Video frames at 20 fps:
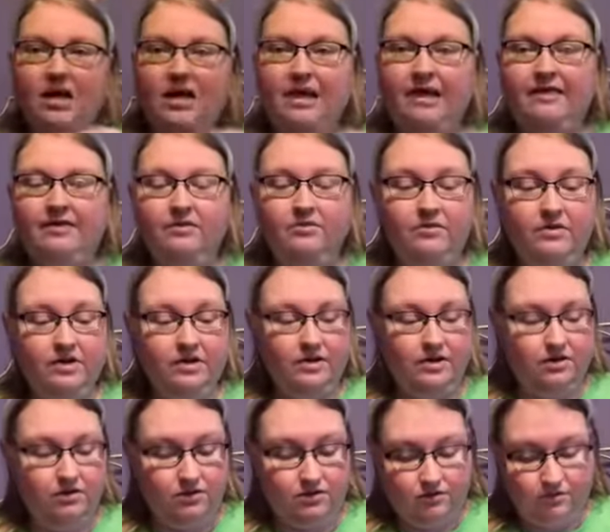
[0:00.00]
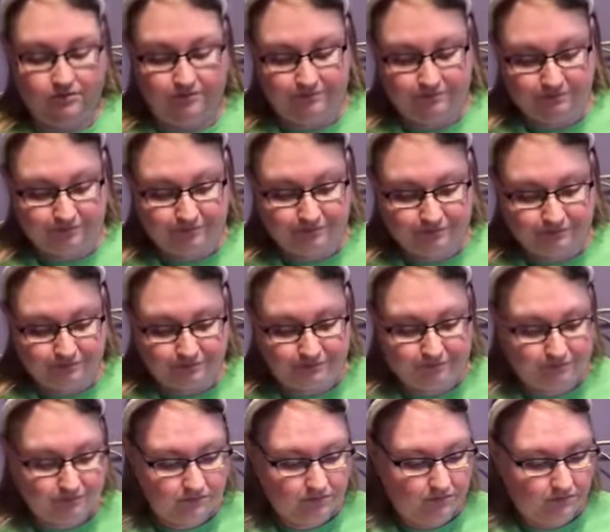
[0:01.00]
And then what I'm going to do
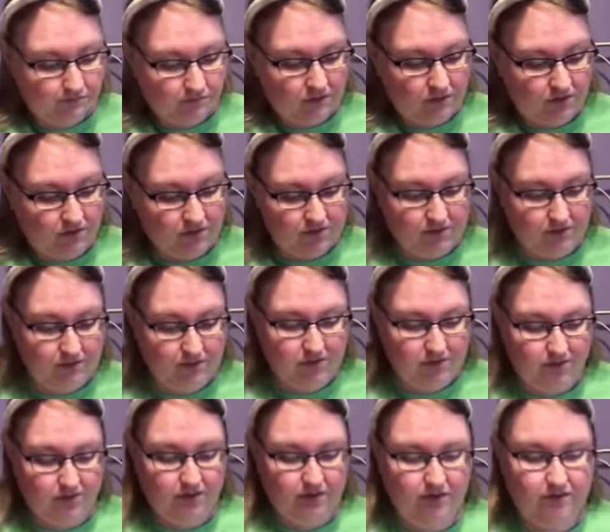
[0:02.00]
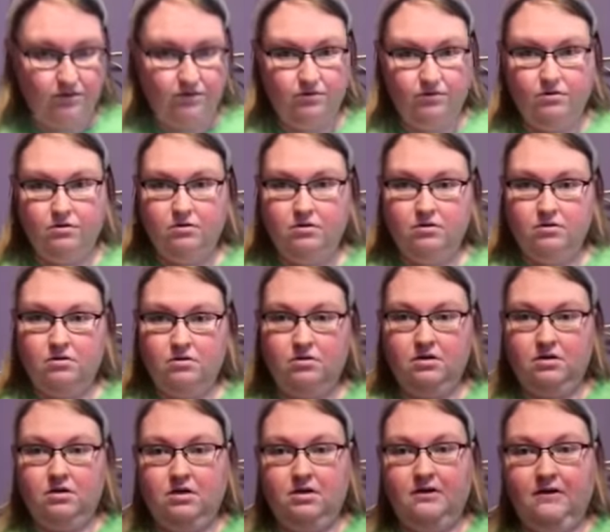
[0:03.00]
is I'm going to put it through
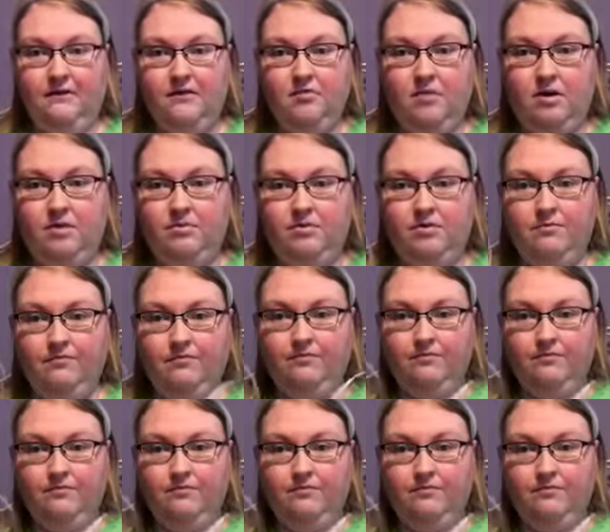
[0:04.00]
the paper,